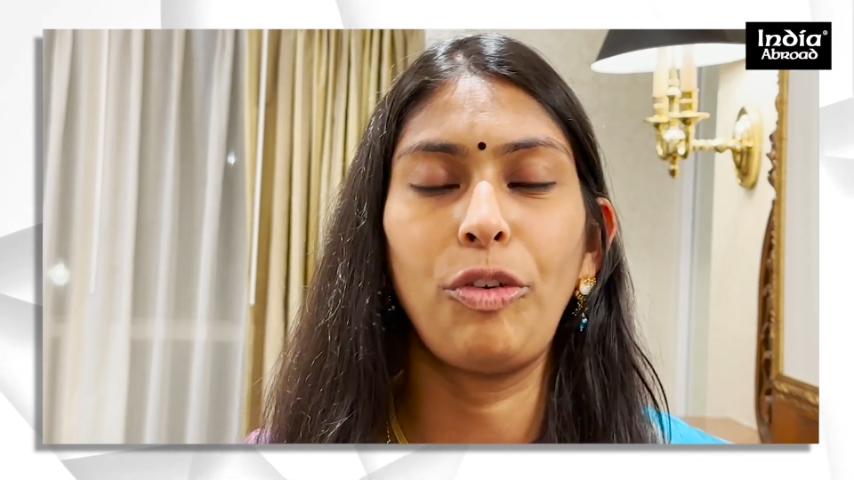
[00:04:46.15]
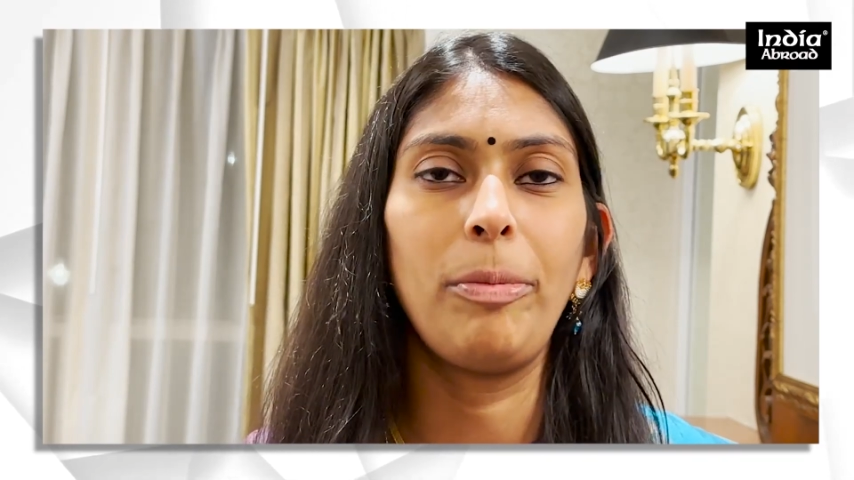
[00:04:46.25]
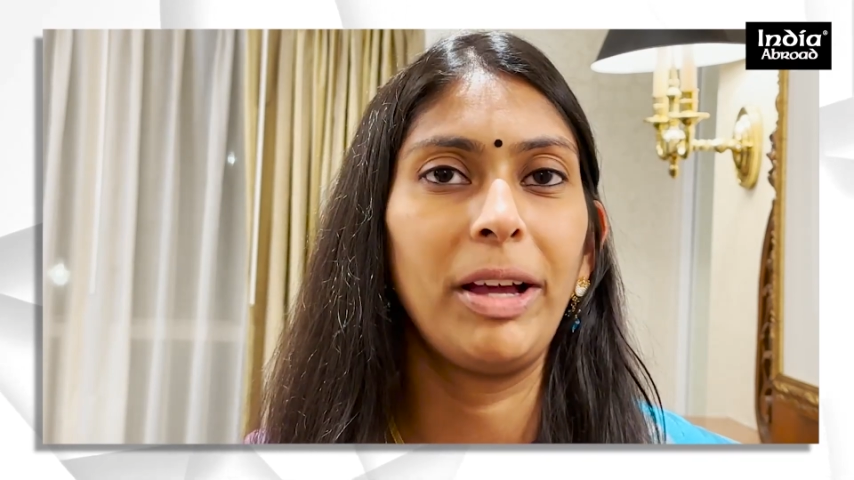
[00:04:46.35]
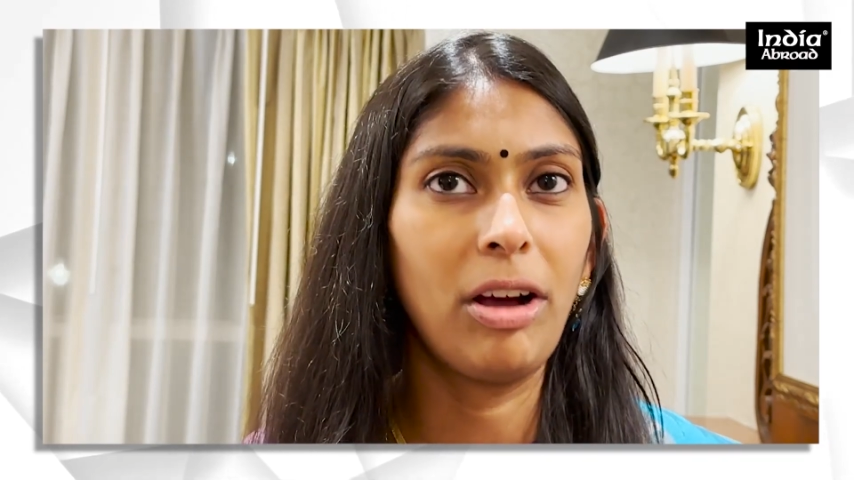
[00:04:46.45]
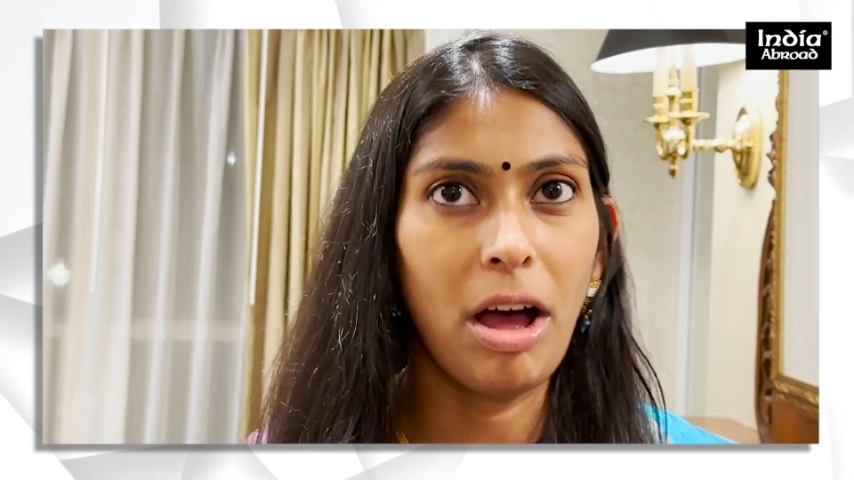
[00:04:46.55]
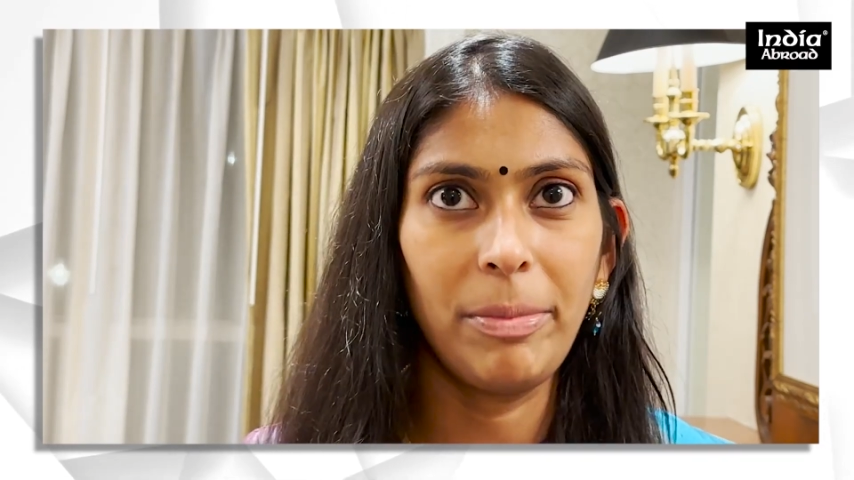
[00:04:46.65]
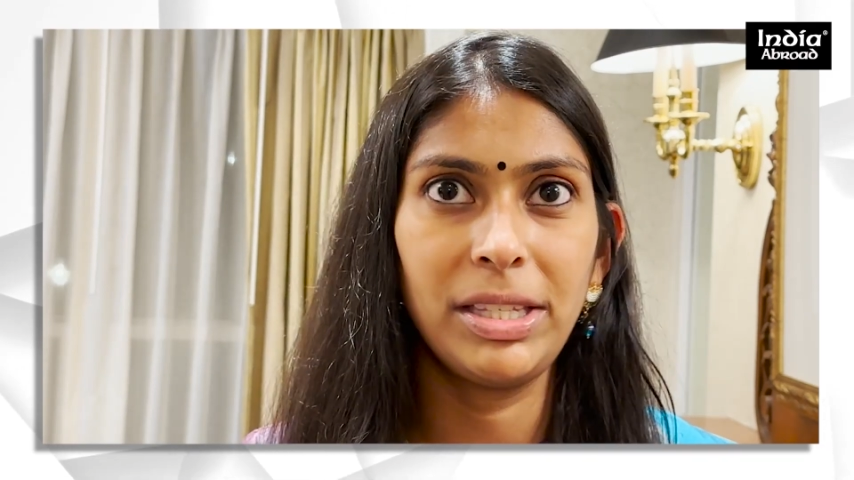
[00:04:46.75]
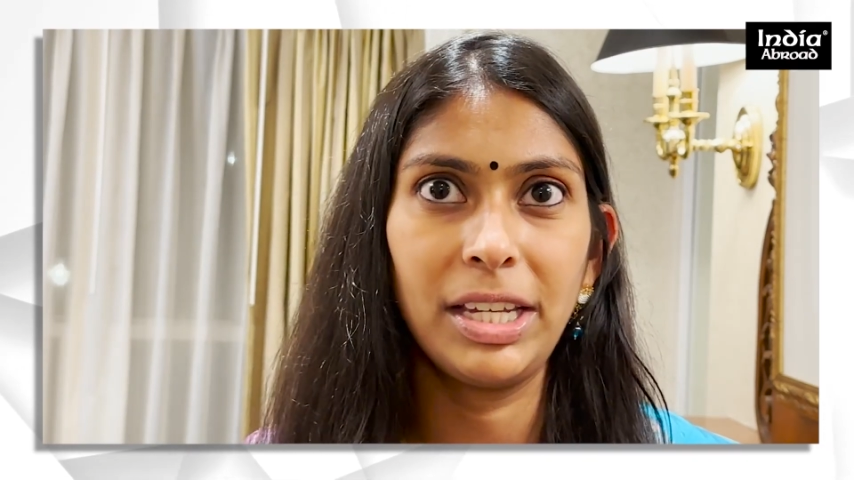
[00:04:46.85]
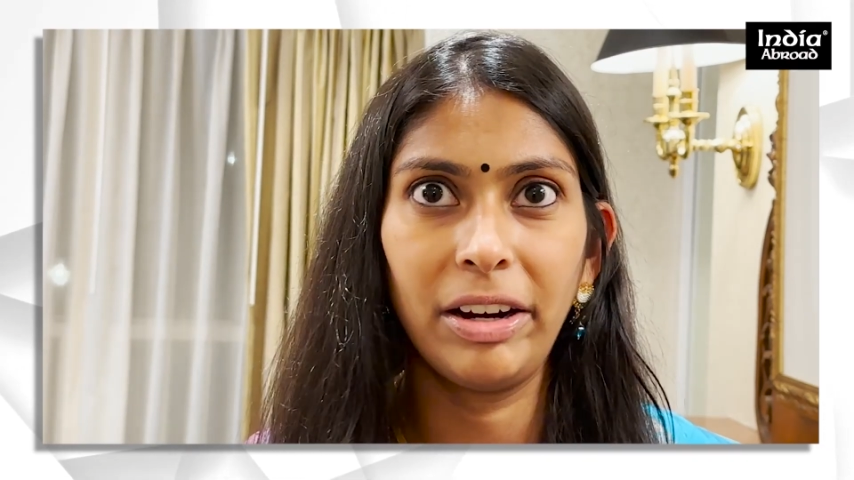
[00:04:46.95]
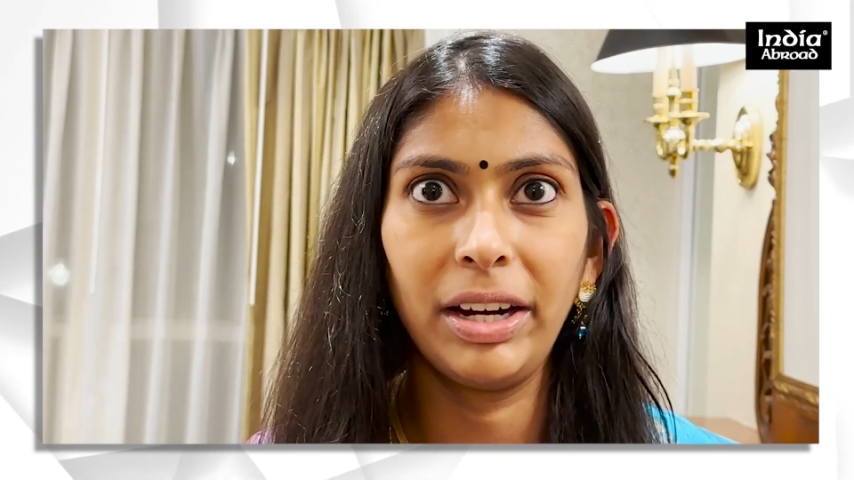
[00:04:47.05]
phobic
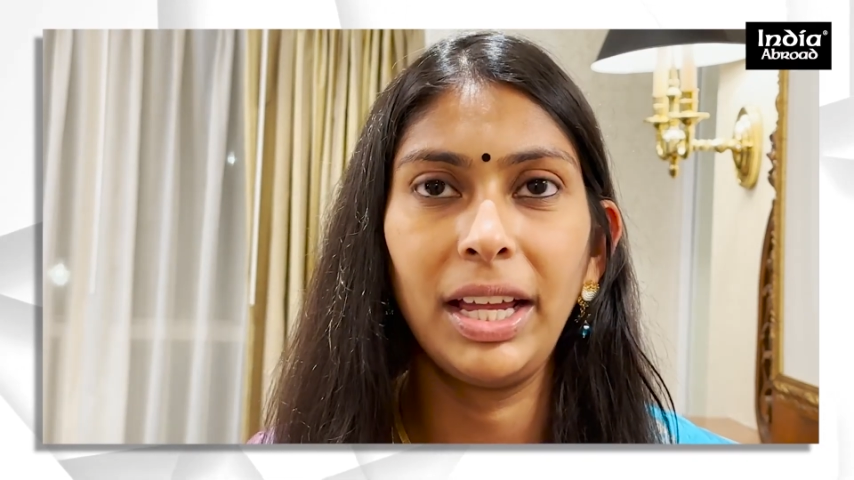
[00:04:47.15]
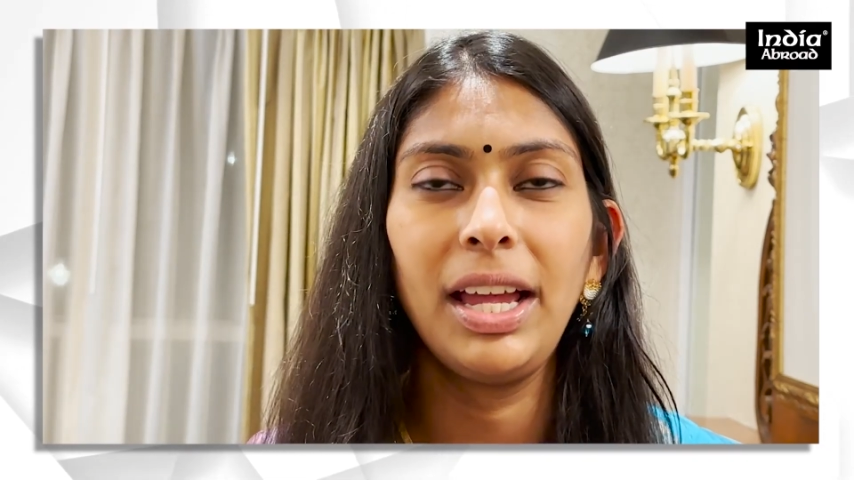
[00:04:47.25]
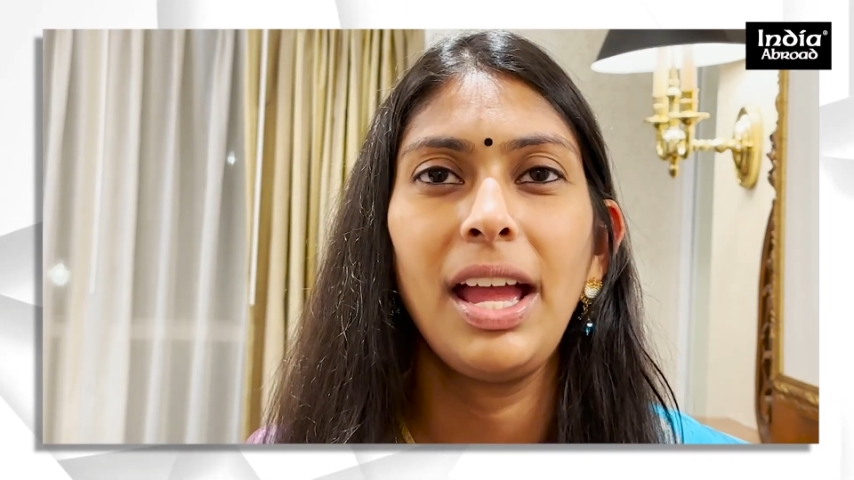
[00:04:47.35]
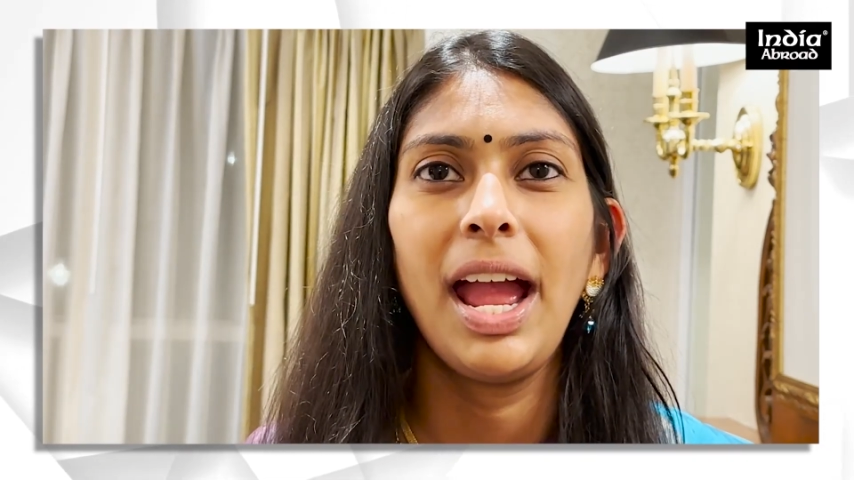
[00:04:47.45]
commentary,